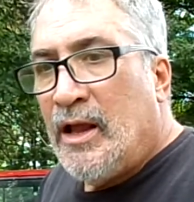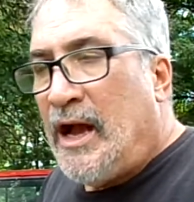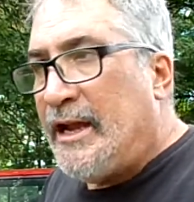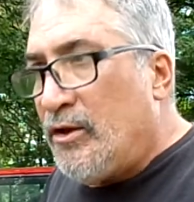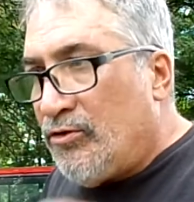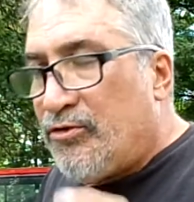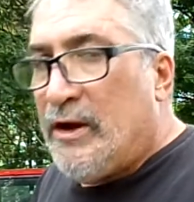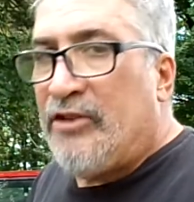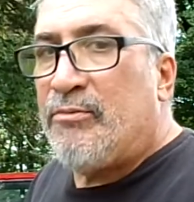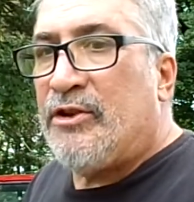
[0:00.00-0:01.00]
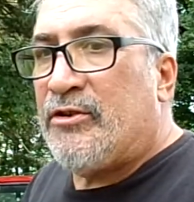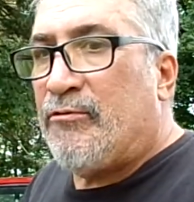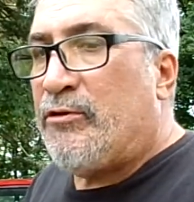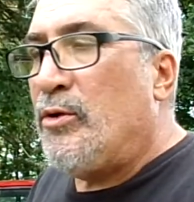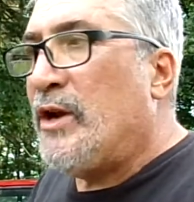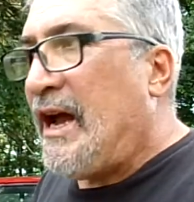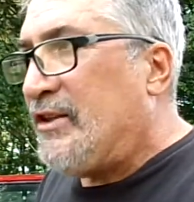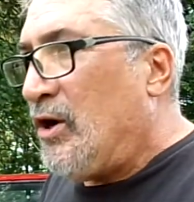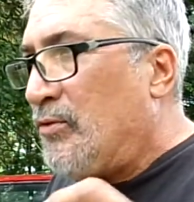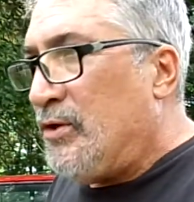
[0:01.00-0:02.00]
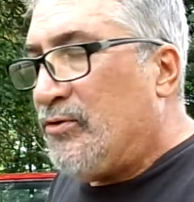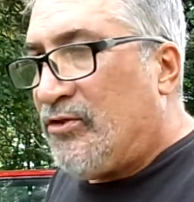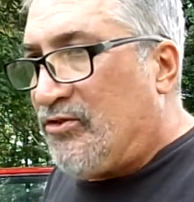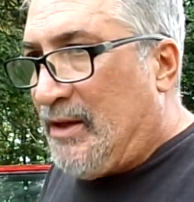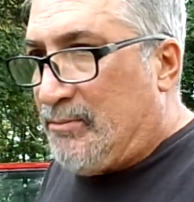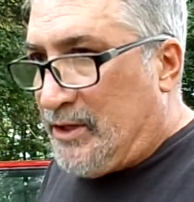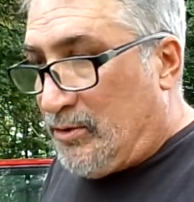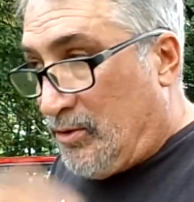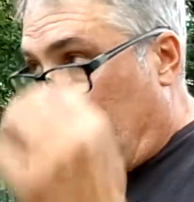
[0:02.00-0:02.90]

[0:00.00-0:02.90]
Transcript: I use transmission fluid. I don't use assembly lube.